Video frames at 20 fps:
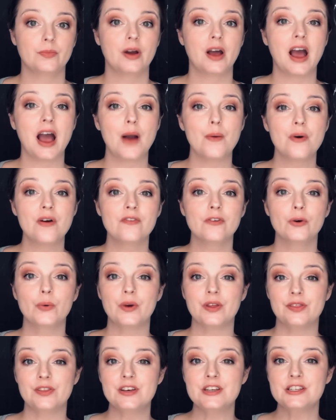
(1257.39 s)
However,
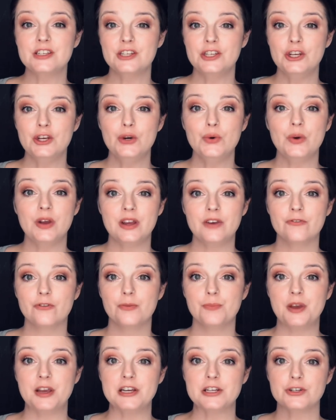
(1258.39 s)
with this new
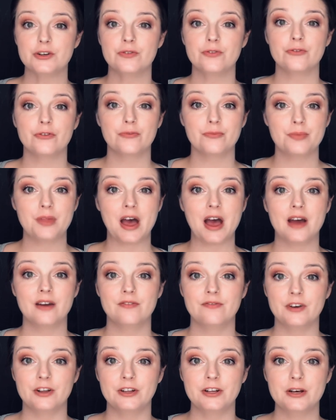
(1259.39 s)
information from Thad
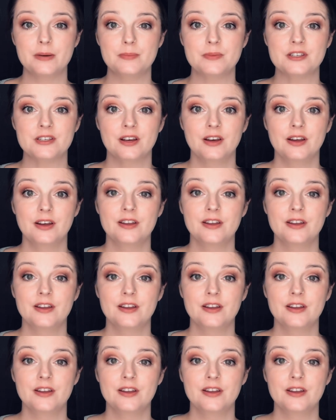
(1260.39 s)
Phillips,